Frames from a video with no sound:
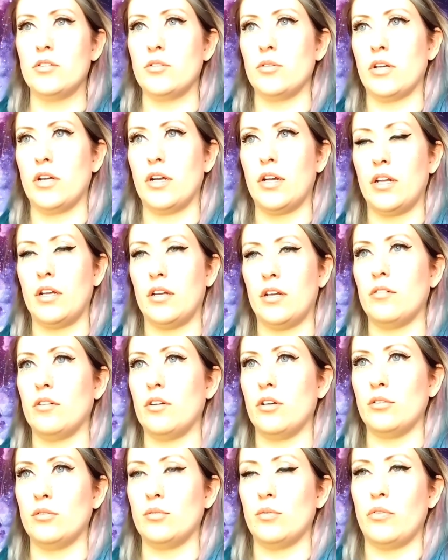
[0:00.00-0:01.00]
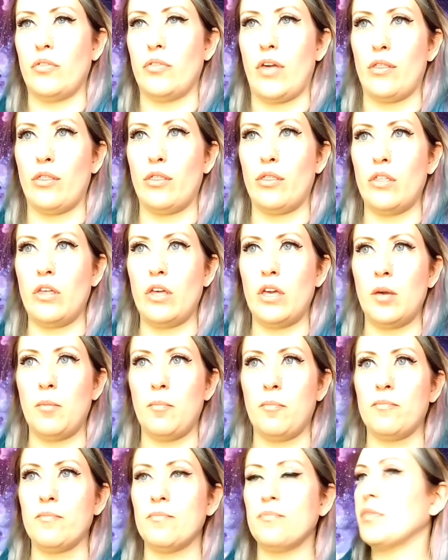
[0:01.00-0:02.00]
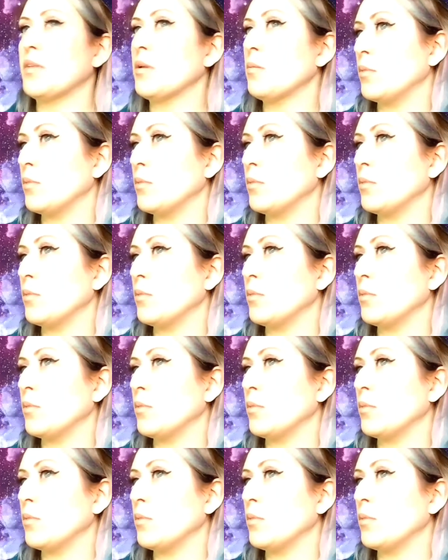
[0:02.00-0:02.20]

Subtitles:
so it kind of goes with that theme.